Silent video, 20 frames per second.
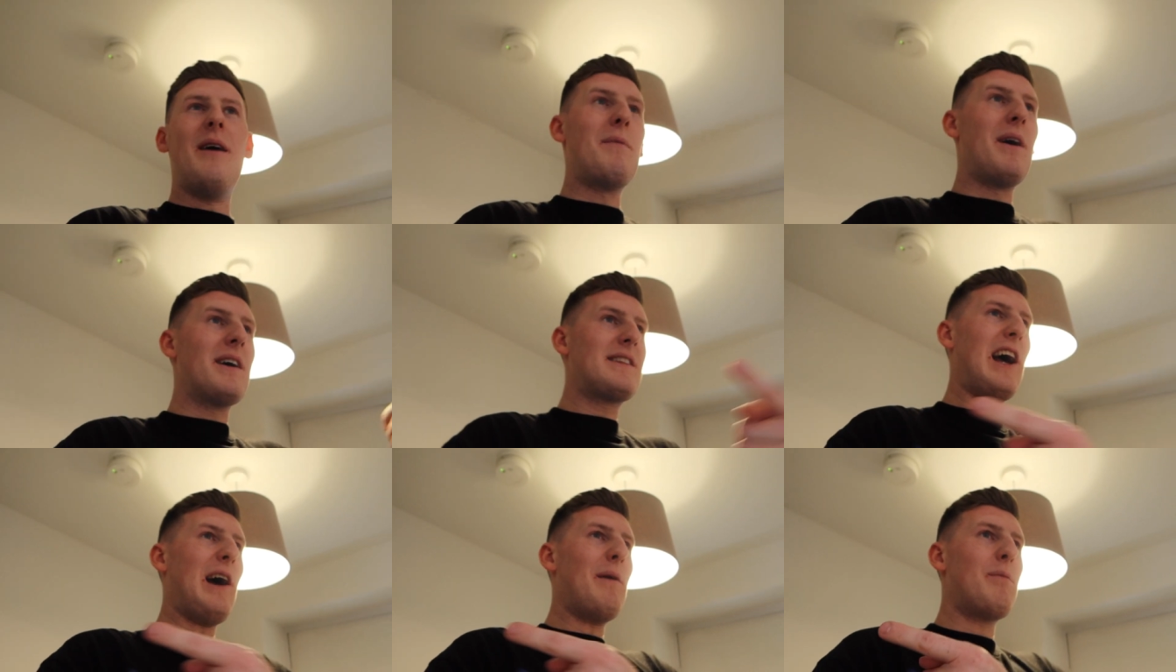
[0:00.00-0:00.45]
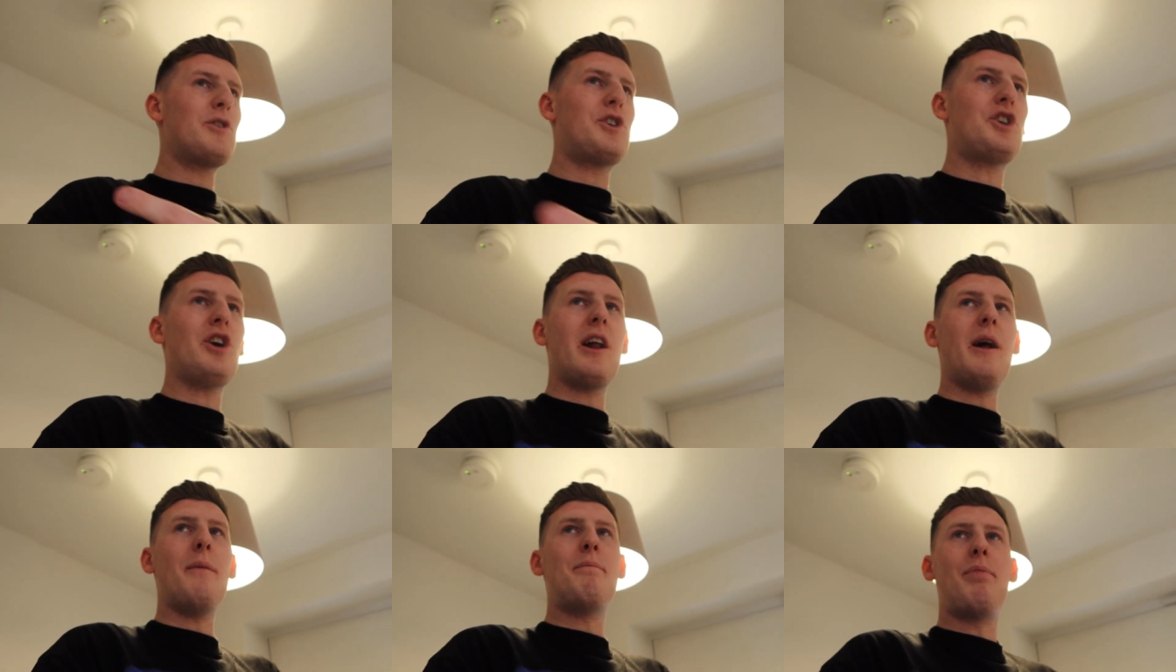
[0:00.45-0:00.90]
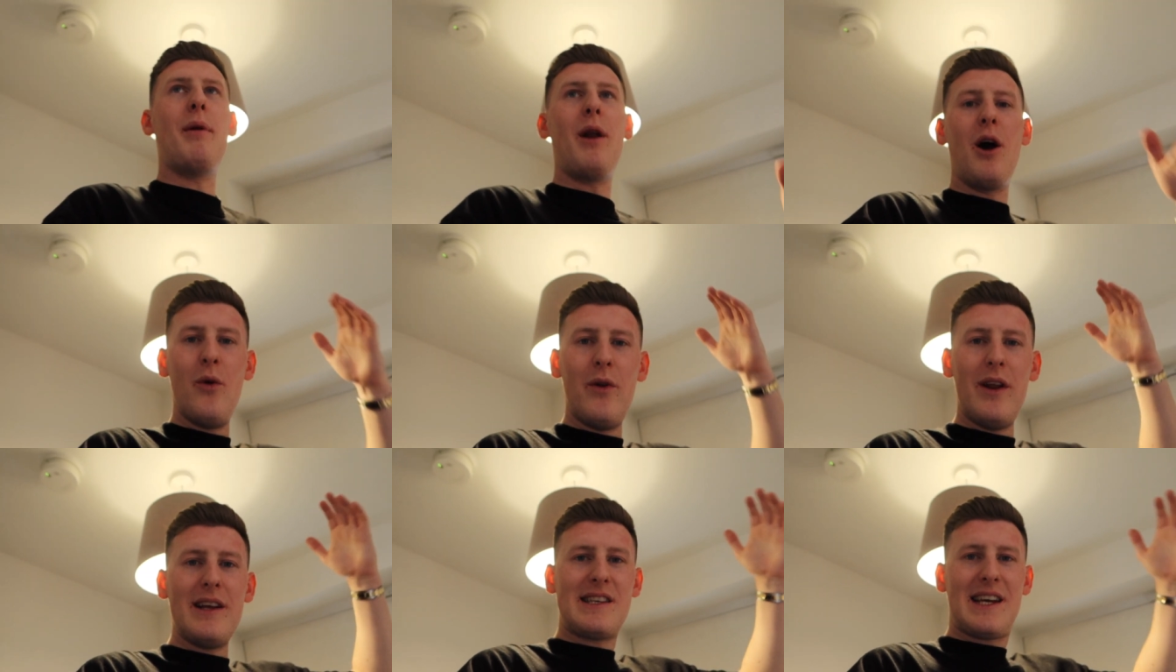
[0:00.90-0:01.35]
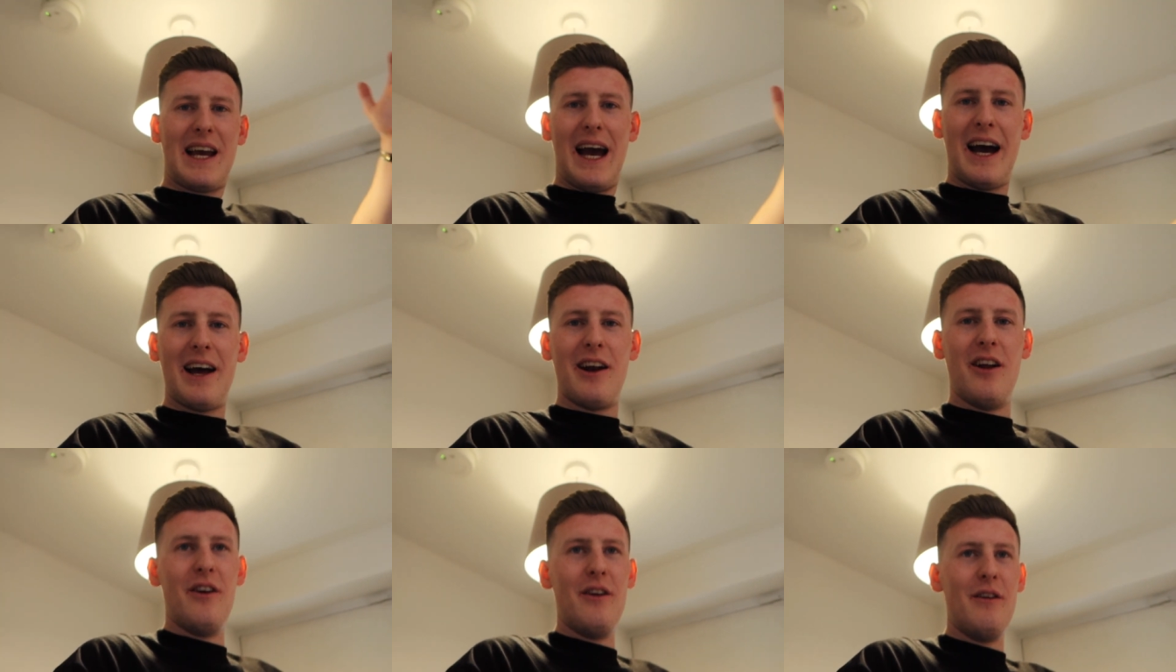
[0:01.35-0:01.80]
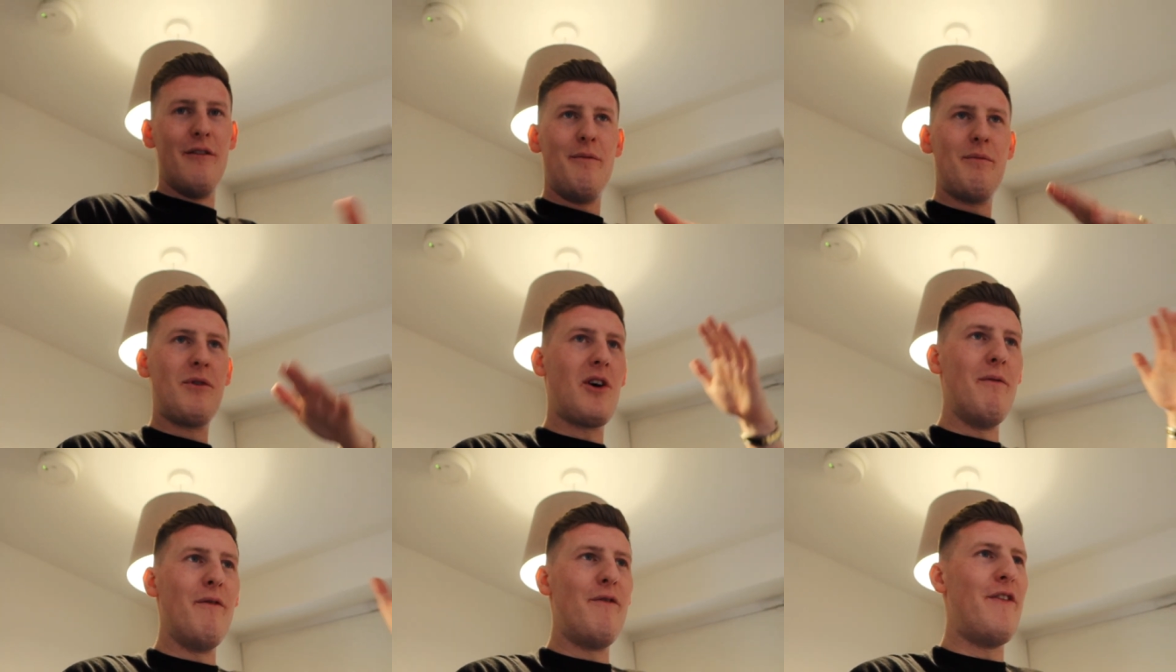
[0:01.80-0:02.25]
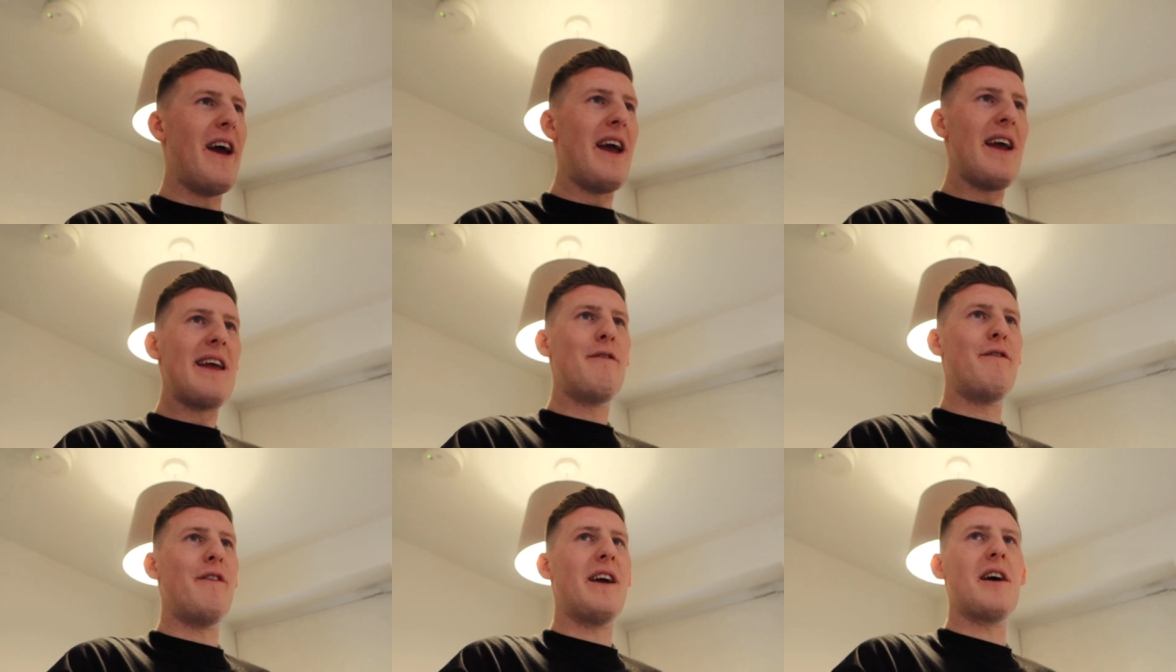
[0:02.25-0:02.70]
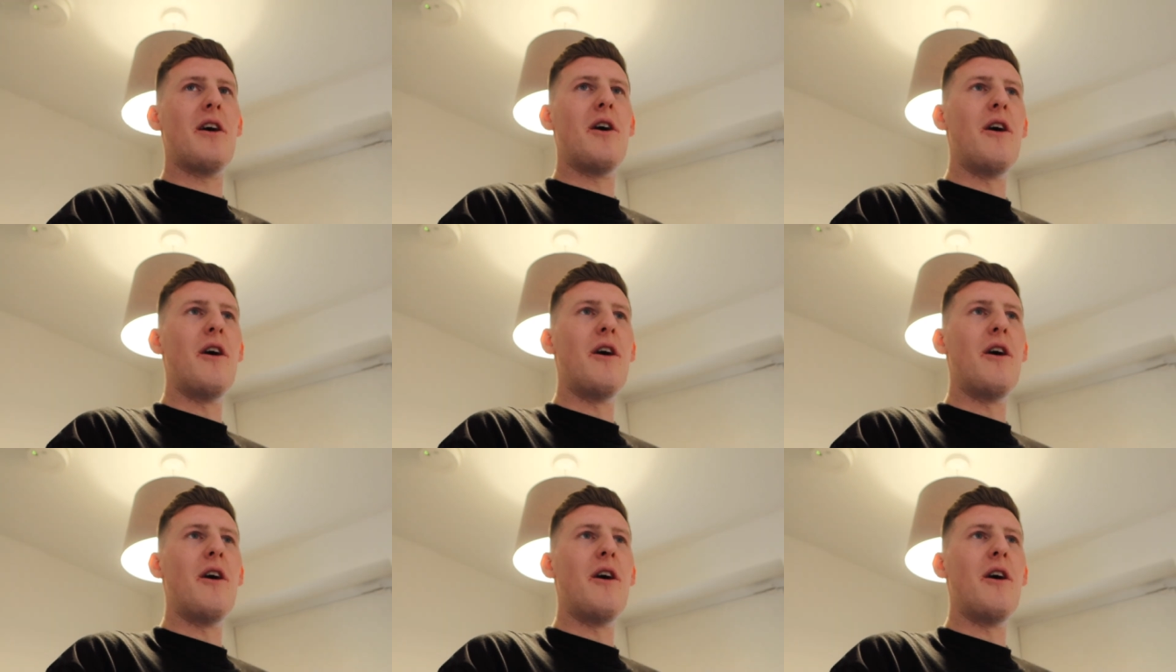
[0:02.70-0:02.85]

and my dad was trying to blow this cannon confetti thing